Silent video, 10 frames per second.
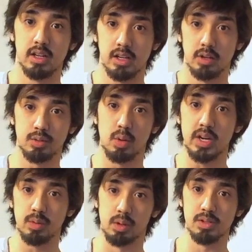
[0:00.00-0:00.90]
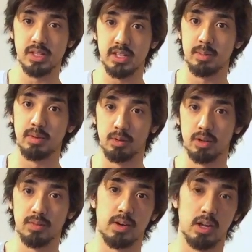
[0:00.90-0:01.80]
you know, 20 rolls in there before
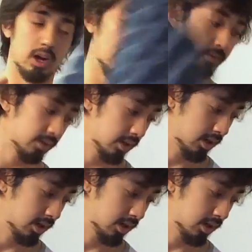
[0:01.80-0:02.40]
you fall off.